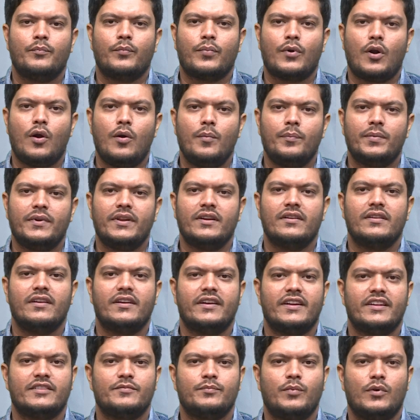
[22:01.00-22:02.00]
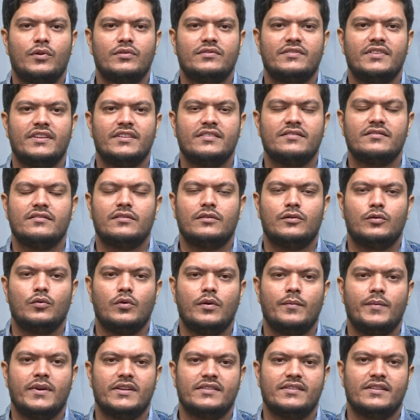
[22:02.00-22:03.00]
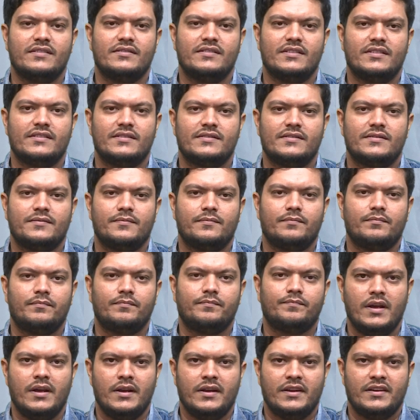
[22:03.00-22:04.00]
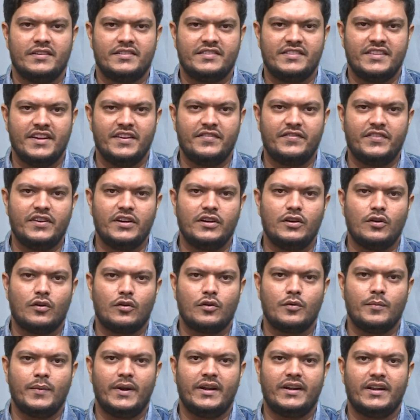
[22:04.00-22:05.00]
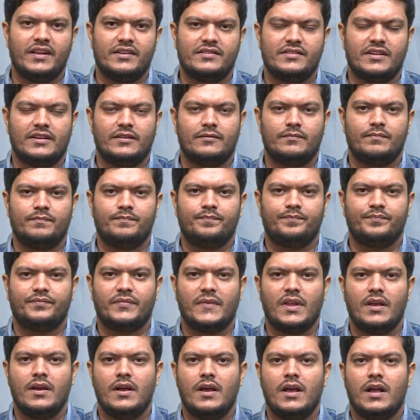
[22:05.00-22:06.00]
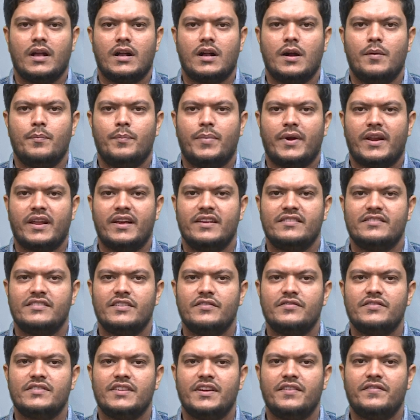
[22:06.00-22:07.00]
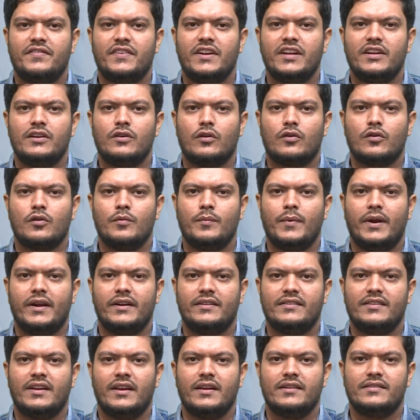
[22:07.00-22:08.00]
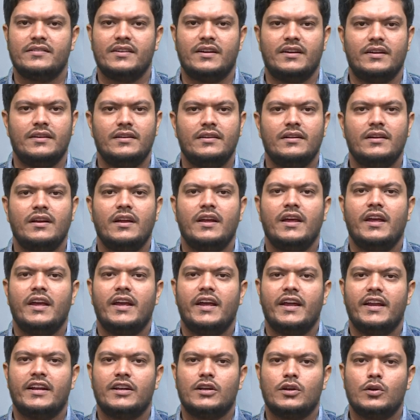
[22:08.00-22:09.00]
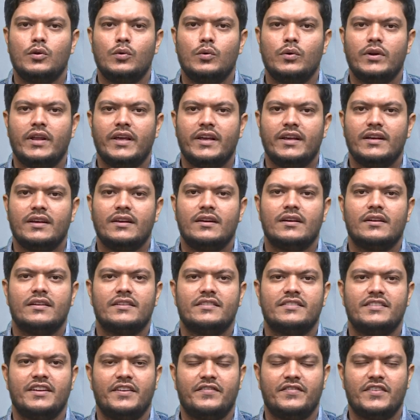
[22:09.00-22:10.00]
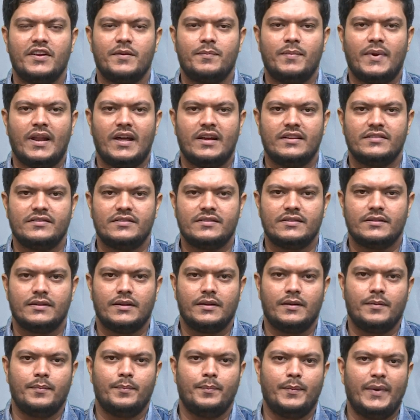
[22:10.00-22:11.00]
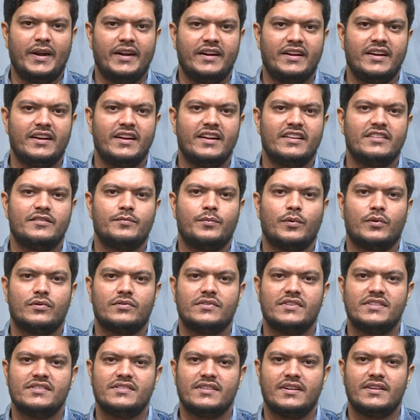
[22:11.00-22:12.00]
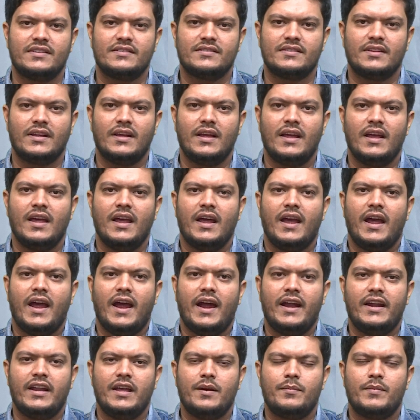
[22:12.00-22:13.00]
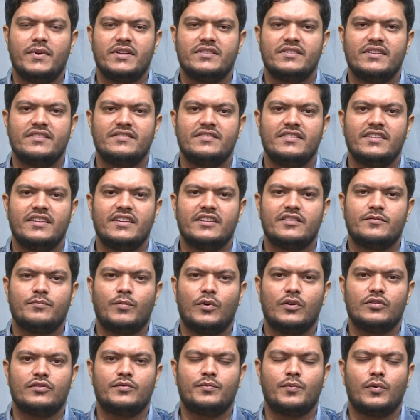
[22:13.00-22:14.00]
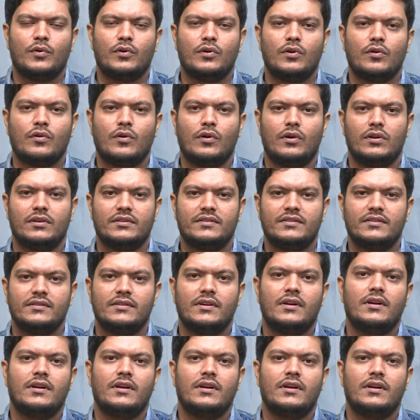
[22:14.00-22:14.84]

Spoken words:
prompt responses to emergencies. Safety documentation. Comprehensive safety documentation including safety plans, maintenance procedures and emergency response protocols